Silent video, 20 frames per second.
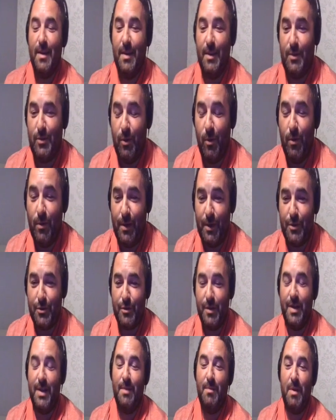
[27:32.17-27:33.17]
he's
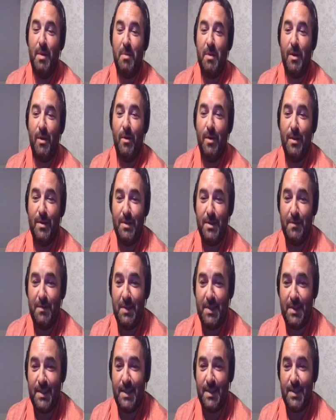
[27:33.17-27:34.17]
33. People are going on as if
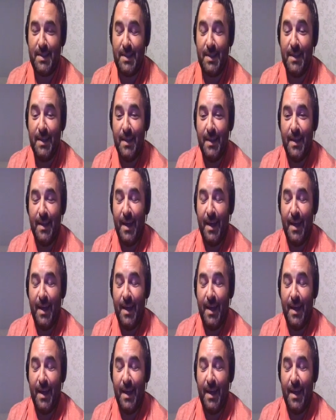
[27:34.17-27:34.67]
he's 60.